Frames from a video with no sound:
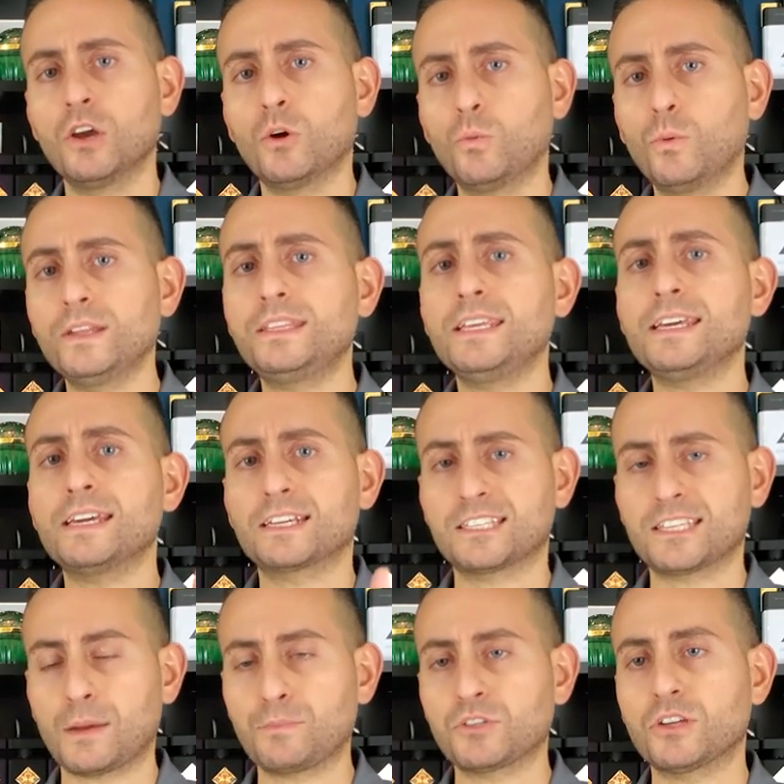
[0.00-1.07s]
with the
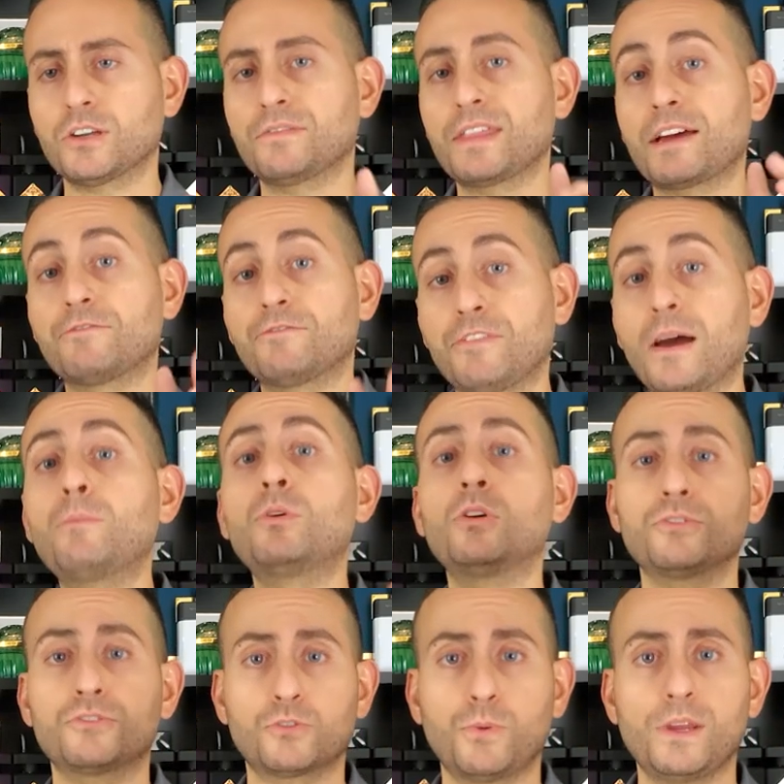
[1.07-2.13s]
exception of that
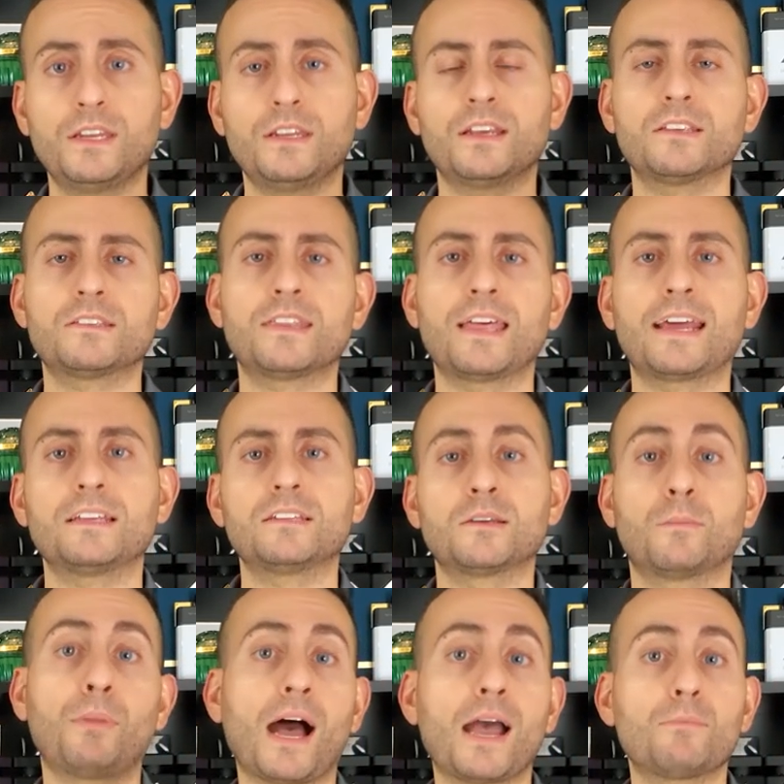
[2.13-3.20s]
ephemeral sweetness that is
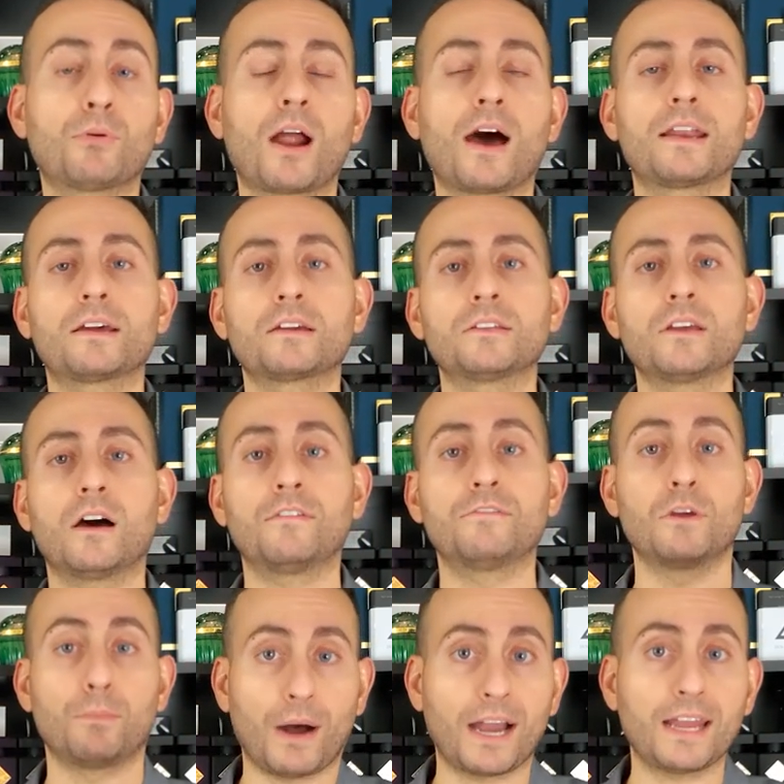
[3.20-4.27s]
a byproduct of
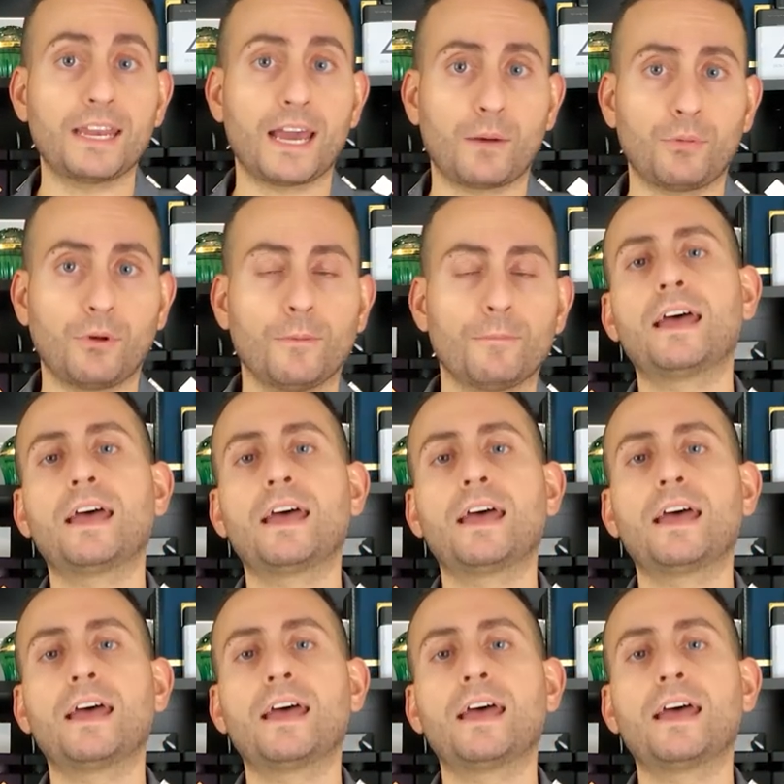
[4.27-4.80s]
the pineapple.